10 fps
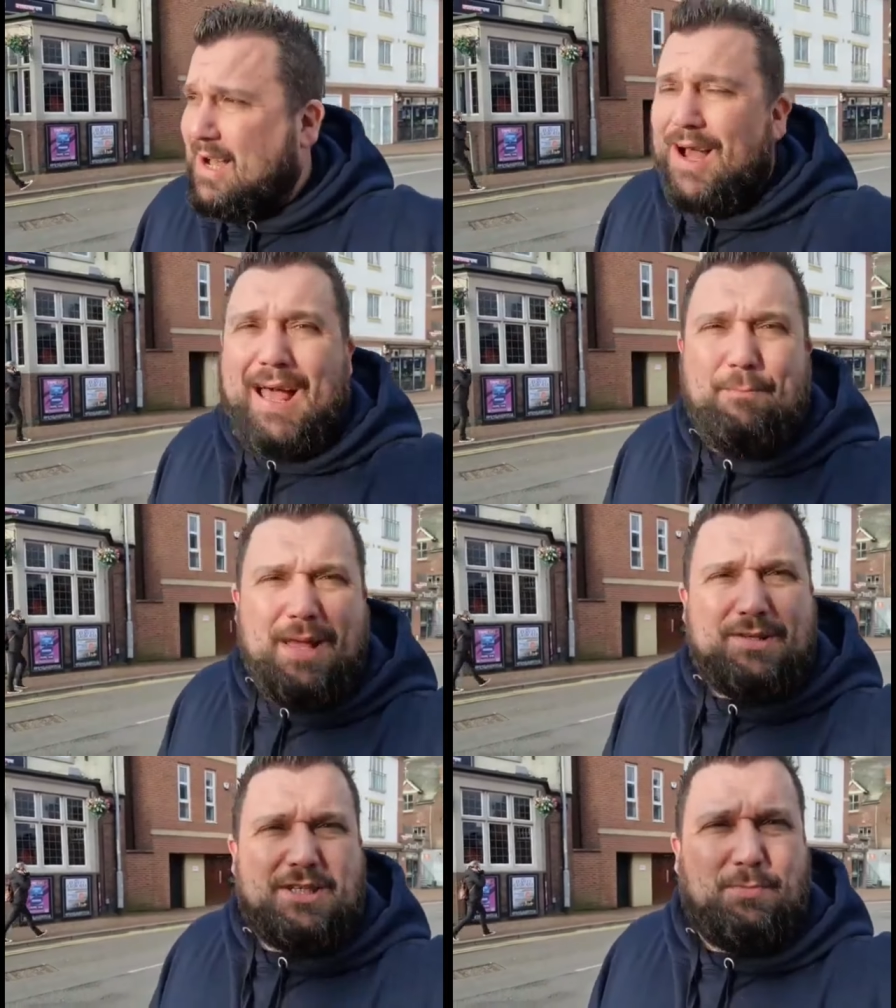I am
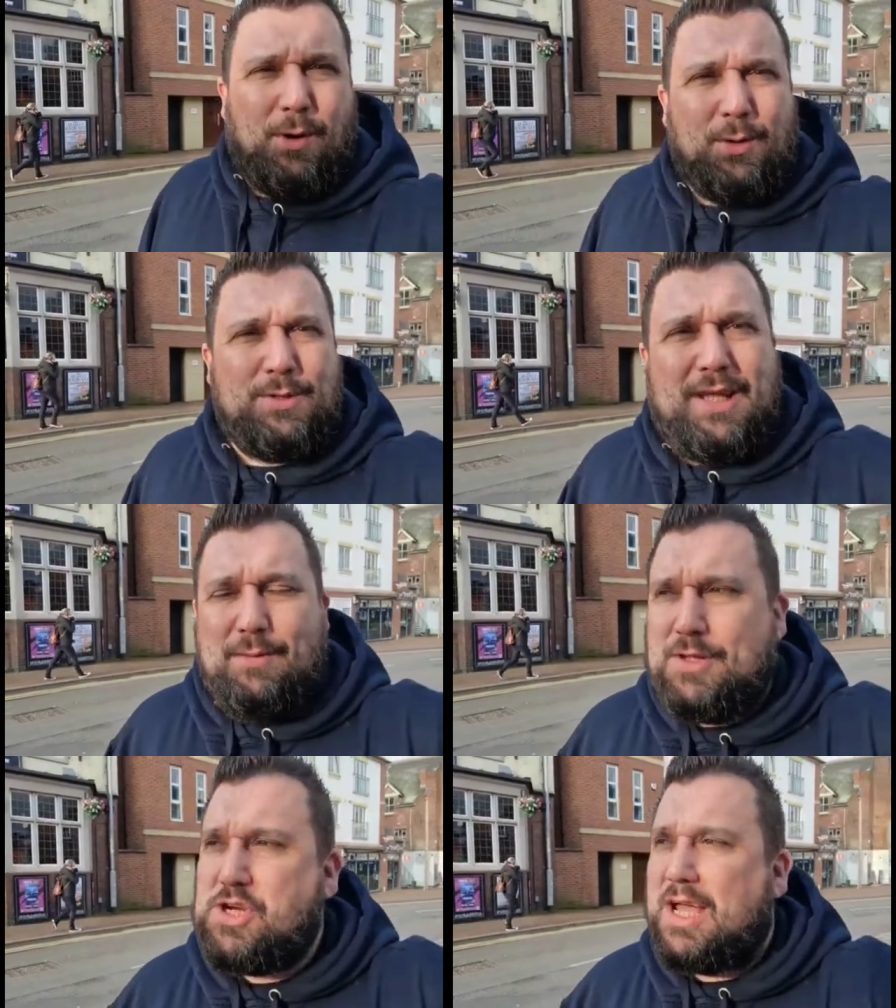being spoiled today
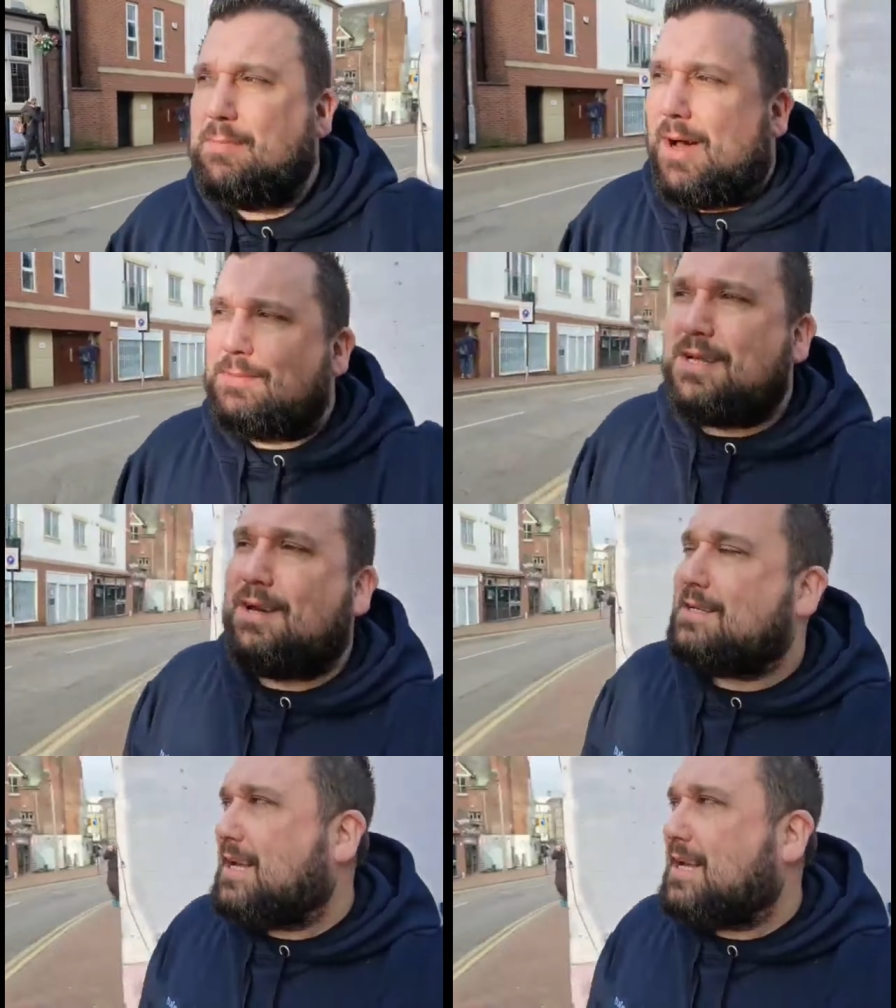with the chain pubs, aren't I?